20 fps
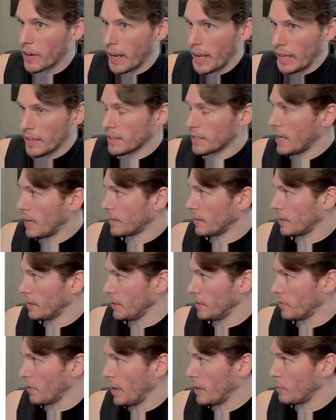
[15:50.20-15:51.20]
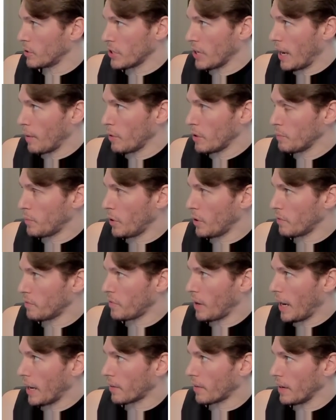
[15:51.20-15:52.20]
ant technically, right? Which I wouldn't put
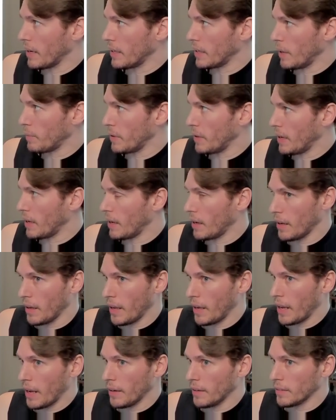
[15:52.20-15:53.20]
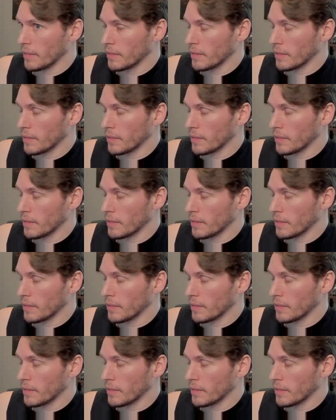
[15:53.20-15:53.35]
fire ant up at a, uh, at A.